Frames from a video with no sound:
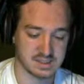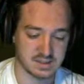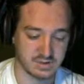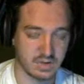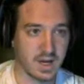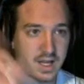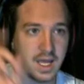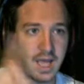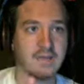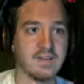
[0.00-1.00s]
Try
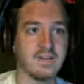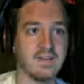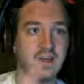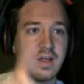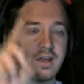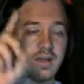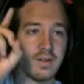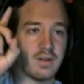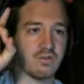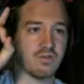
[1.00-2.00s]
1810 and
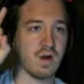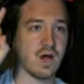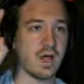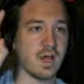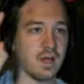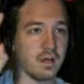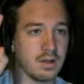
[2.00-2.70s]
then try...